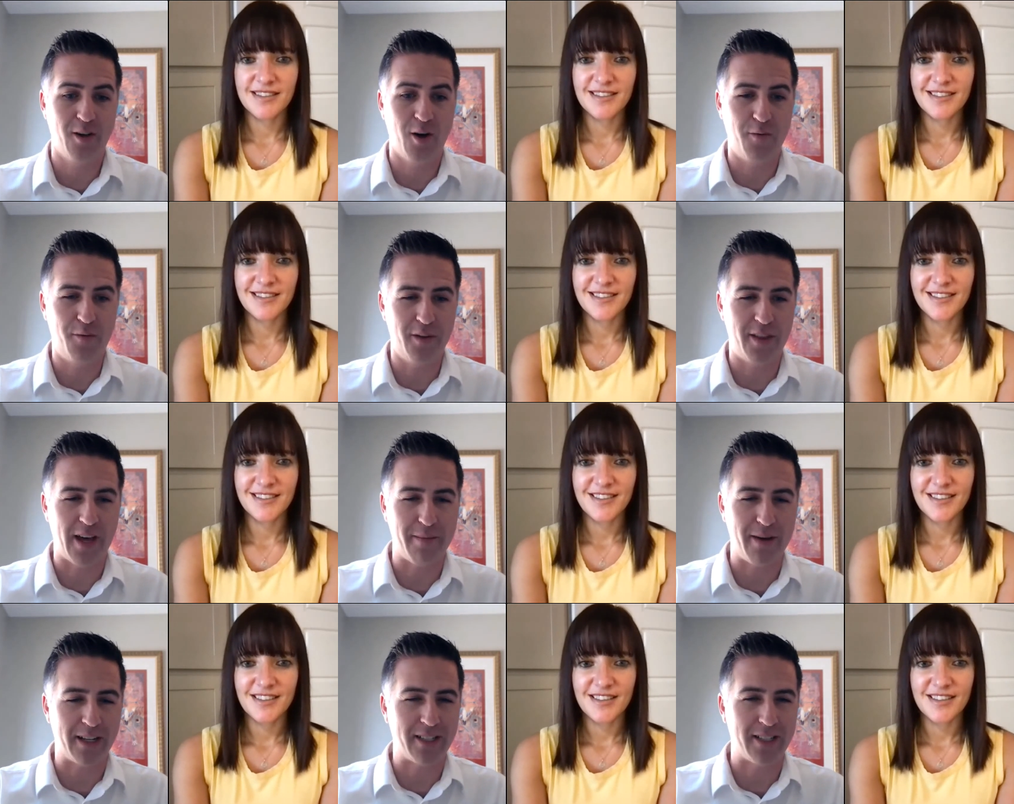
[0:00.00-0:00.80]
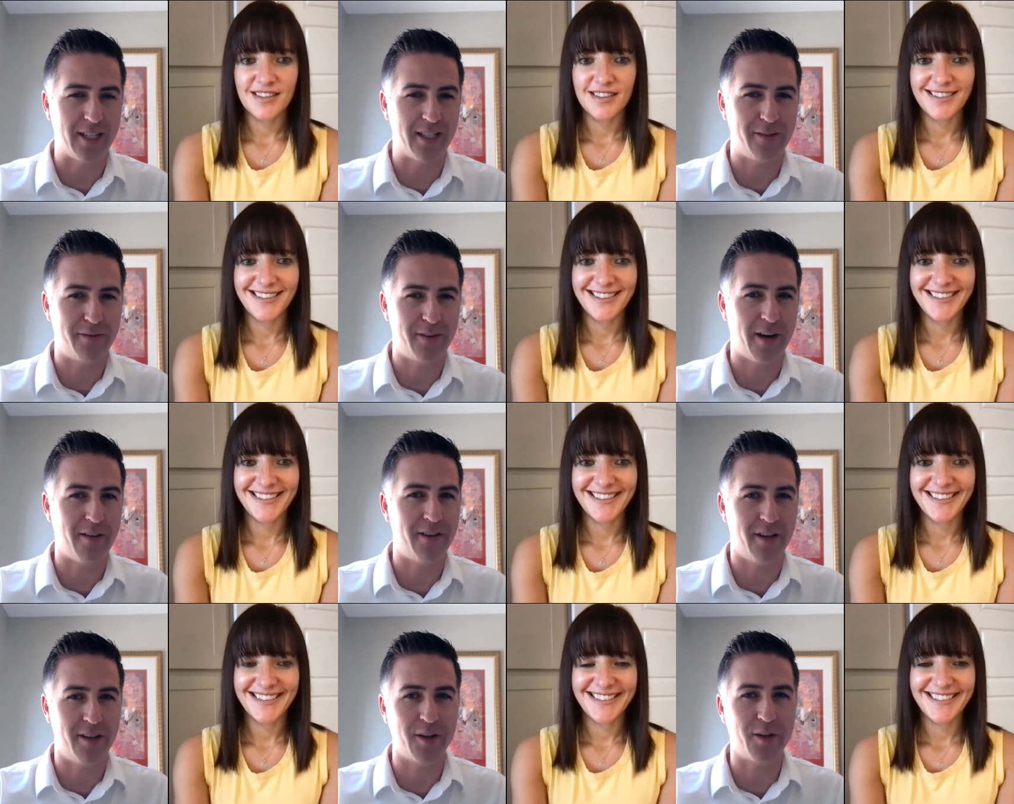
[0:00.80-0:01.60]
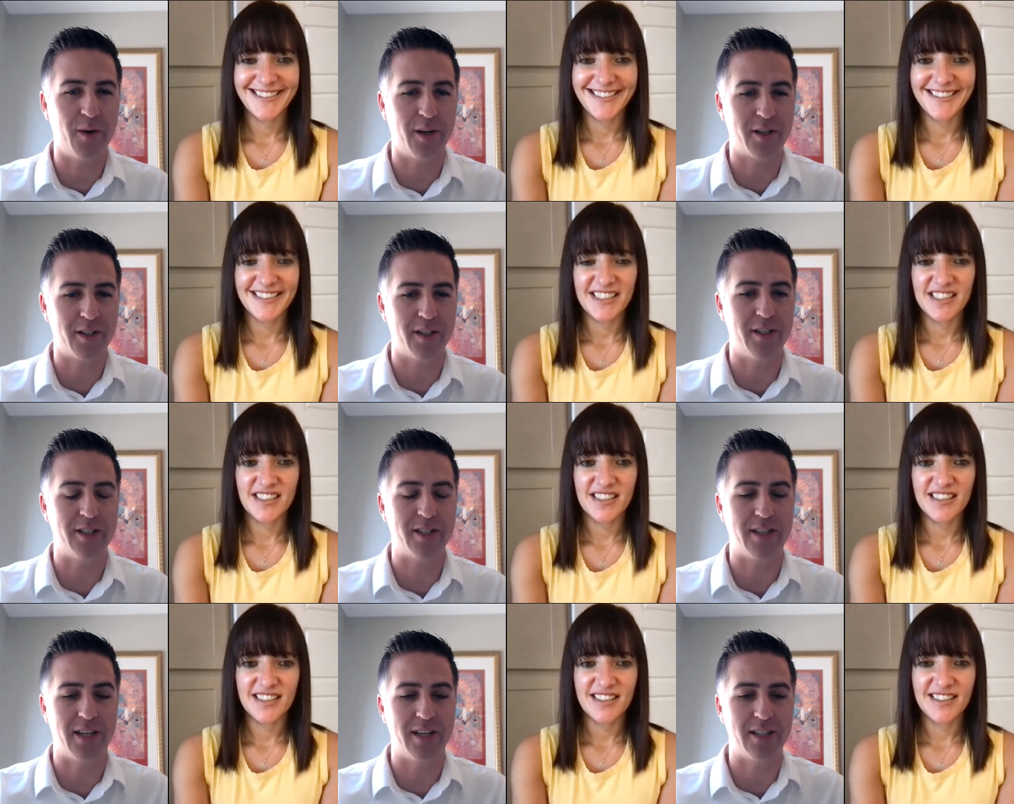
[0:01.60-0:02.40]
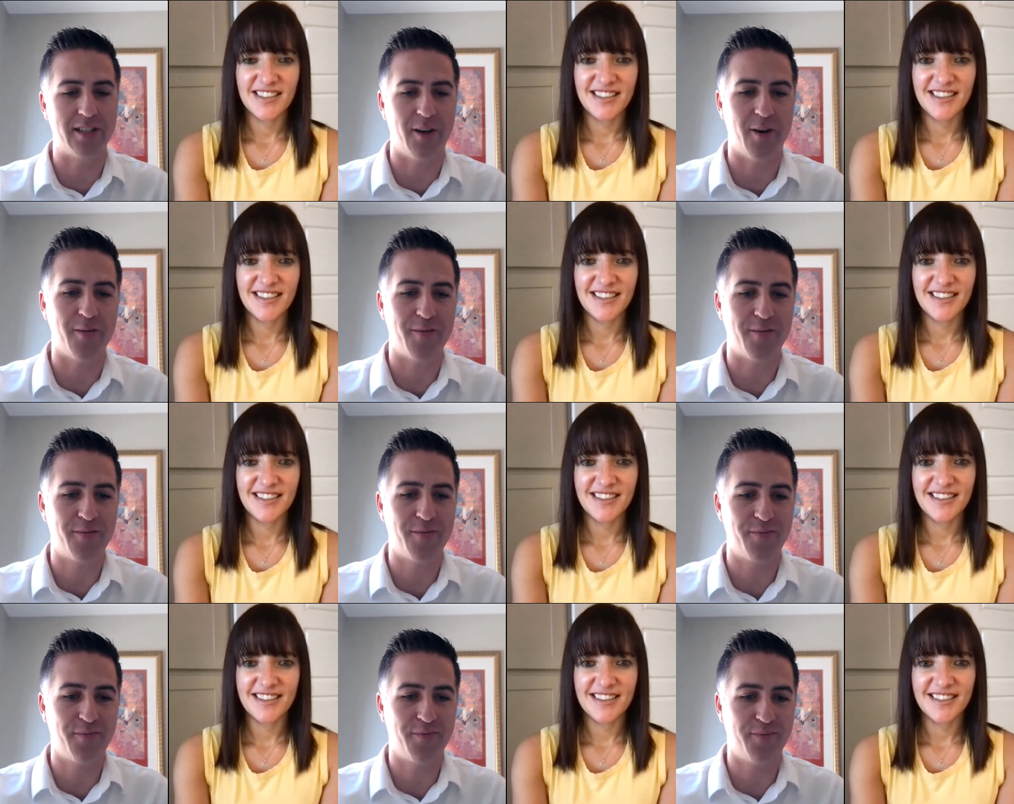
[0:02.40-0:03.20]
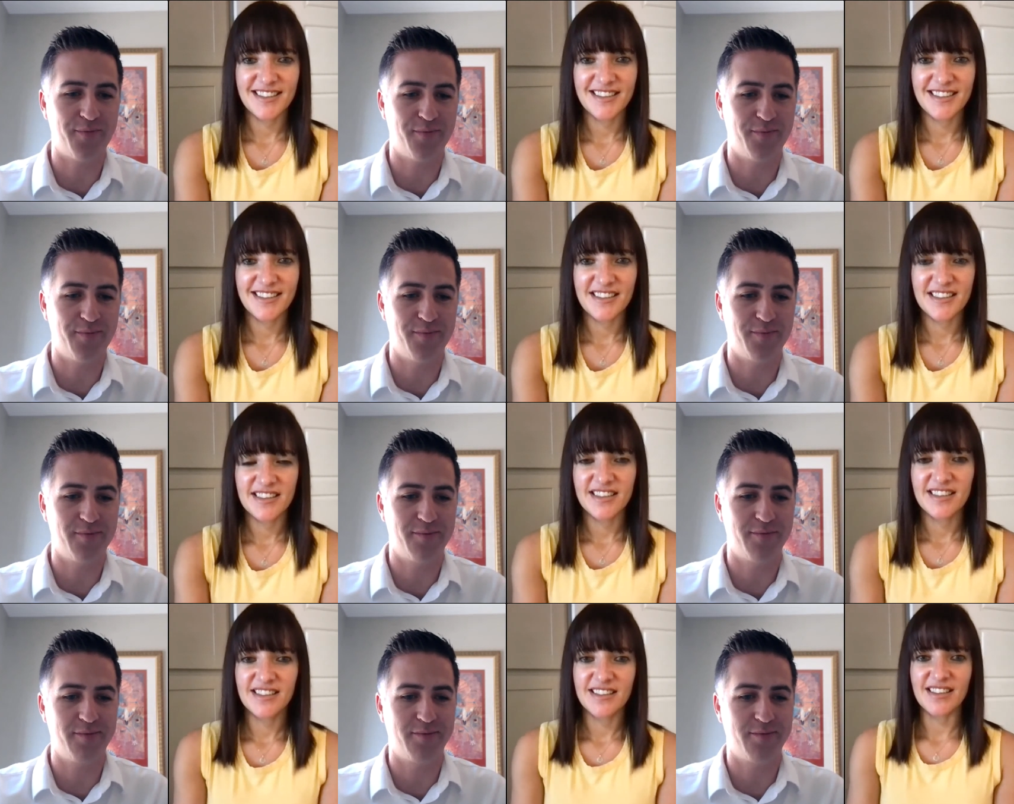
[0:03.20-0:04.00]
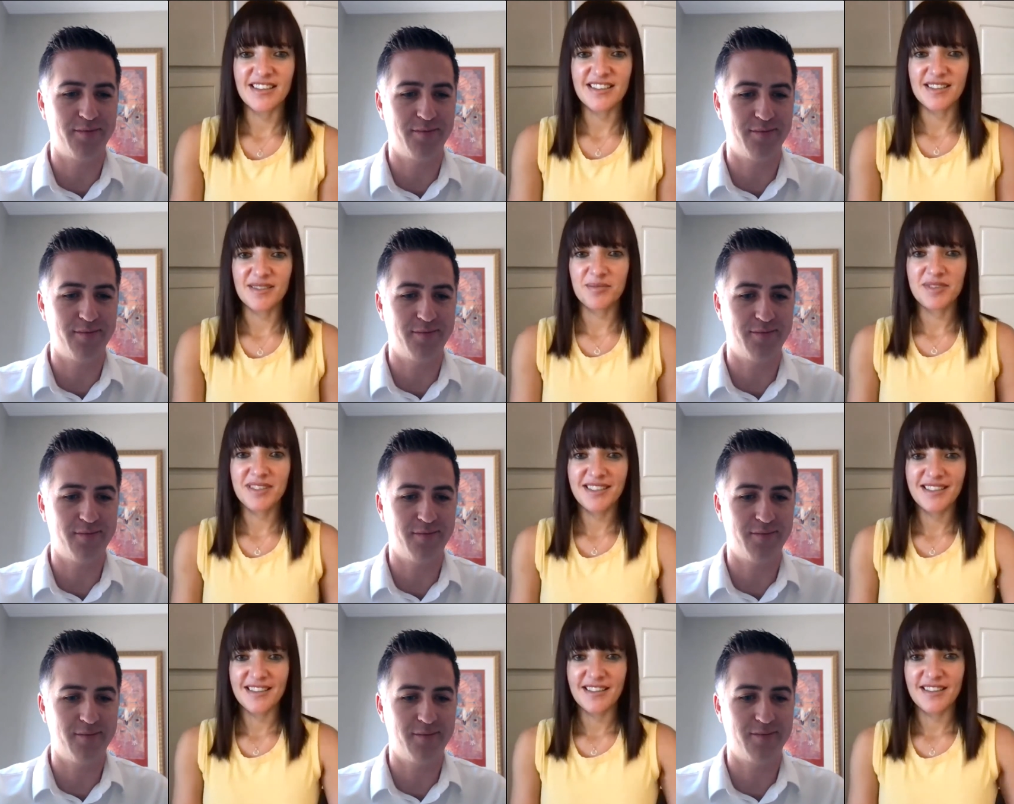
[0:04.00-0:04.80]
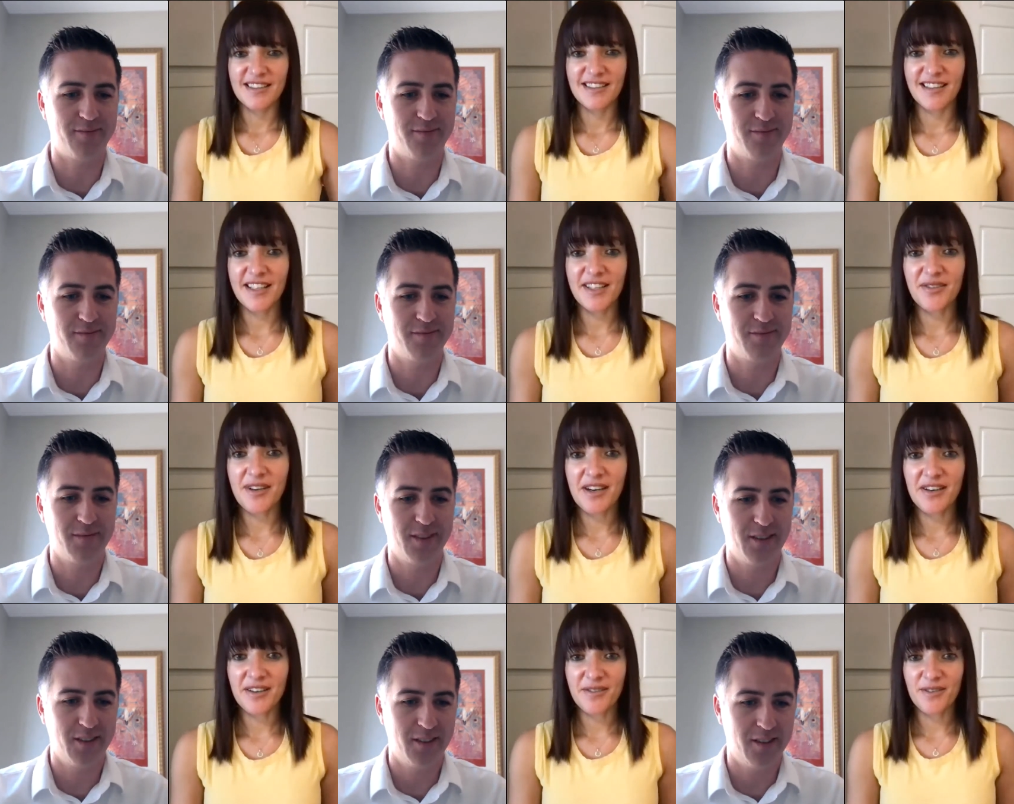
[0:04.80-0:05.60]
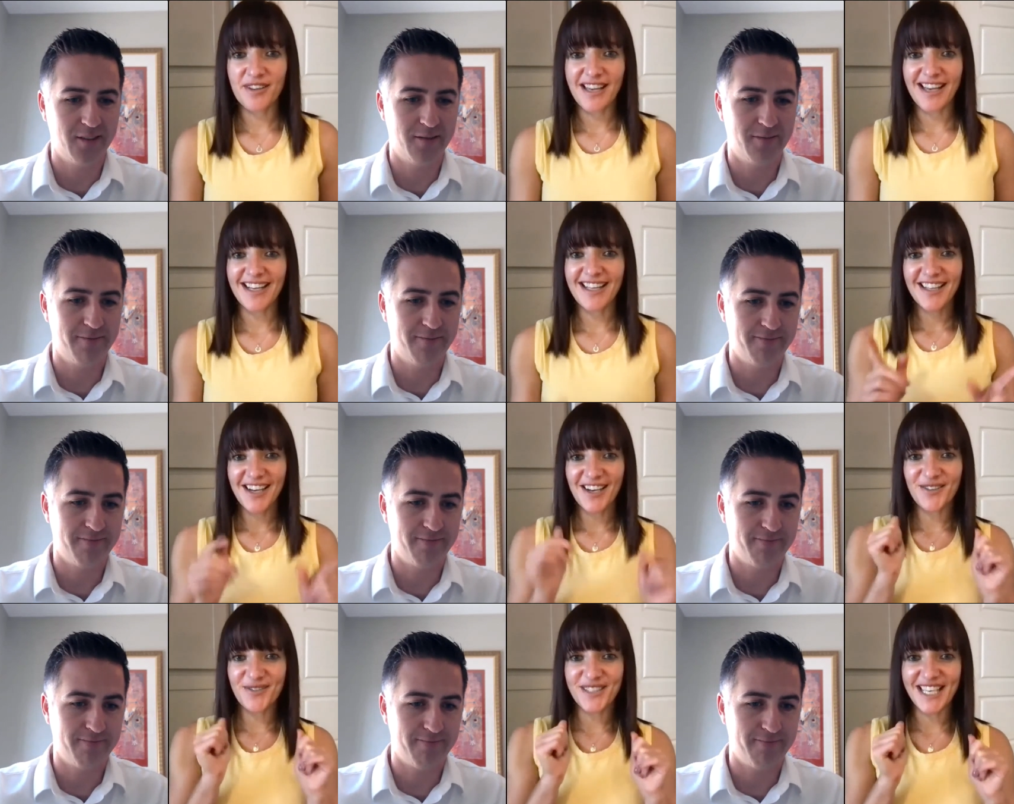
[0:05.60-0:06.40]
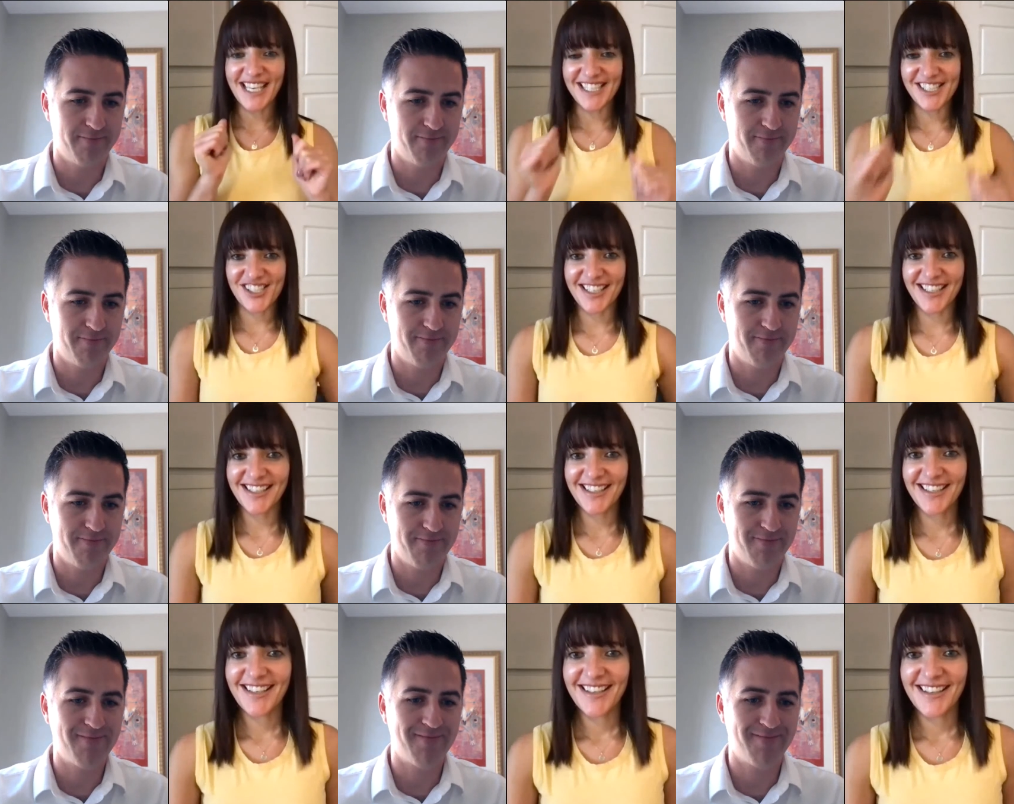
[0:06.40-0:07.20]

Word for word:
Speaker 1: Hopefully that makes sense. If you have another question, just let us know.
Speaker 2: Awesome. Thank you, Eric, for that clarification.